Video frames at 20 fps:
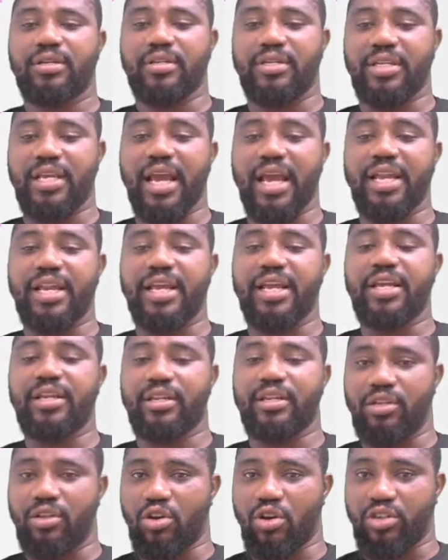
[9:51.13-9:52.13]
DNA,
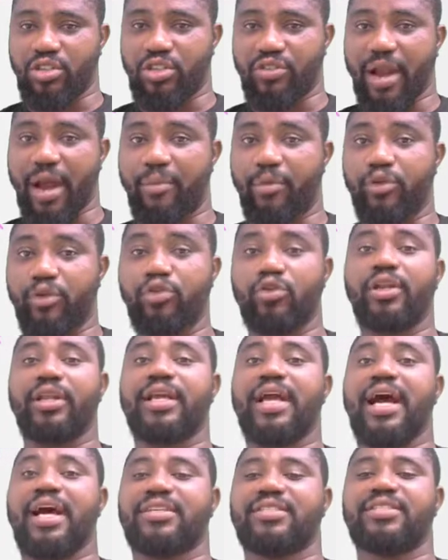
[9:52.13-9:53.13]

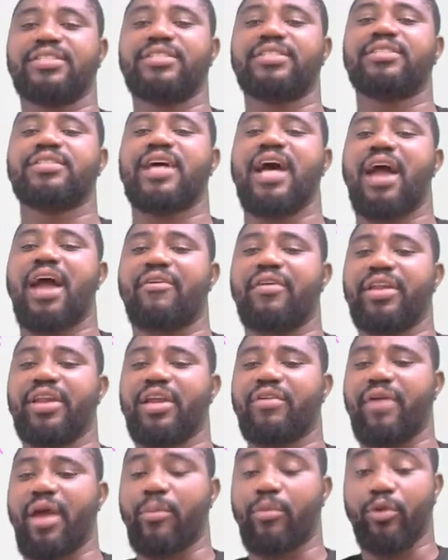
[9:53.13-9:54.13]
deoxyribonucleic acid,
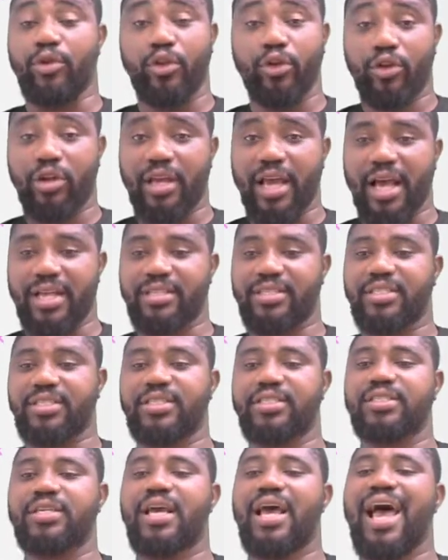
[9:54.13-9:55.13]
RNA, ribonucleic
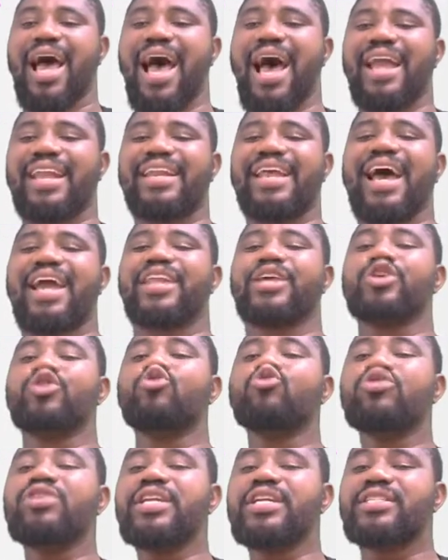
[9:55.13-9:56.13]
acid, and they are the
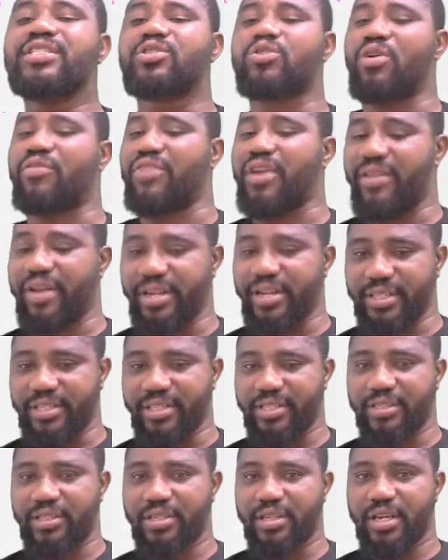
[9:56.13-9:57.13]
units of
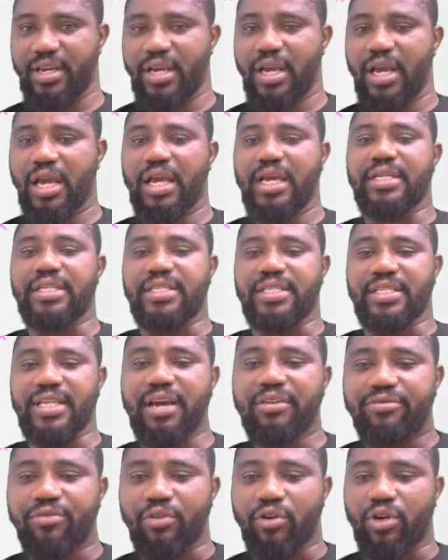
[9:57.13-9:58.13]
heredity.
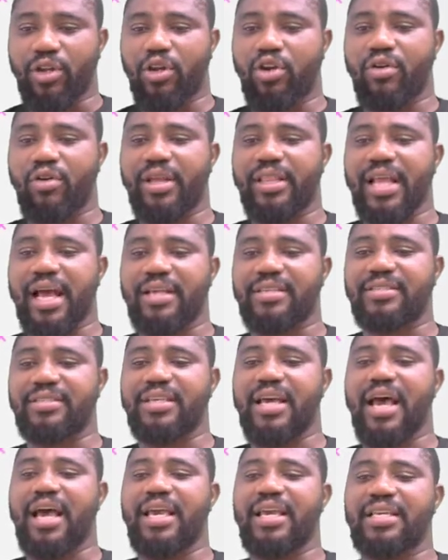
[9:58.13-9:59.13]
Therefore, the correct
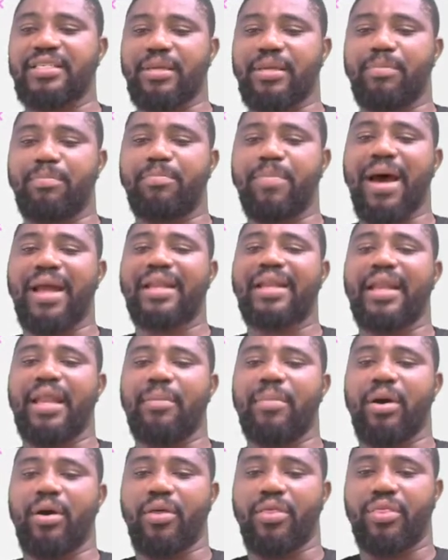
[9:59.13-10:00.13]
answer is the part
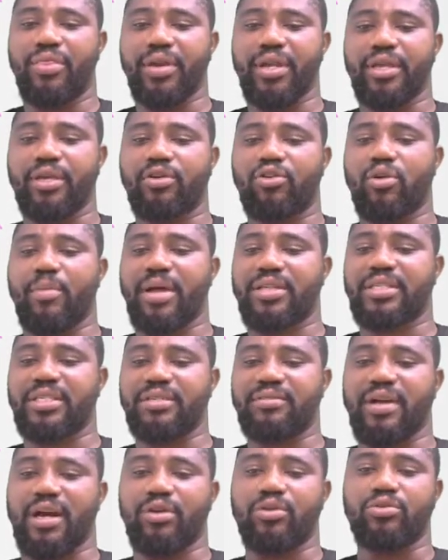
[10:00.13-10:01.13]
label 3
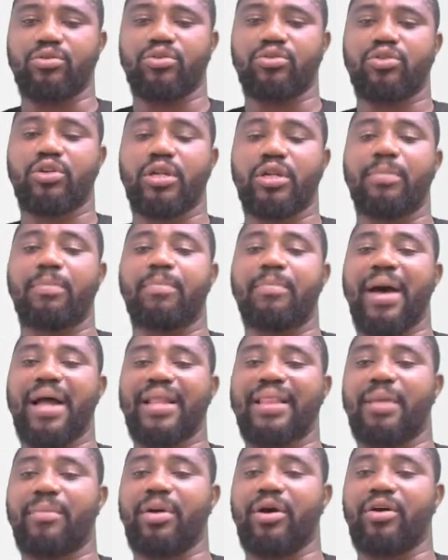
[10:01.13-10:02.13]
chromatin granule. So the
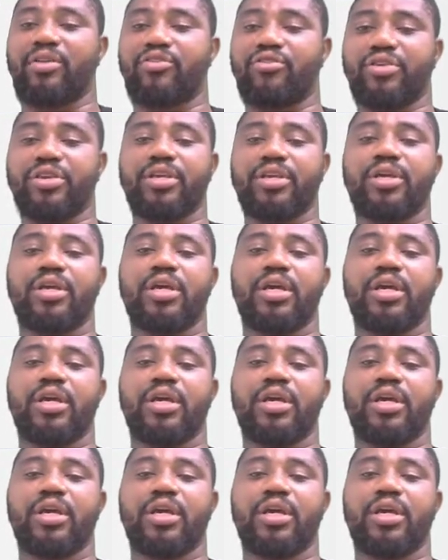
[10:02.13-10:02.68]
part label 3,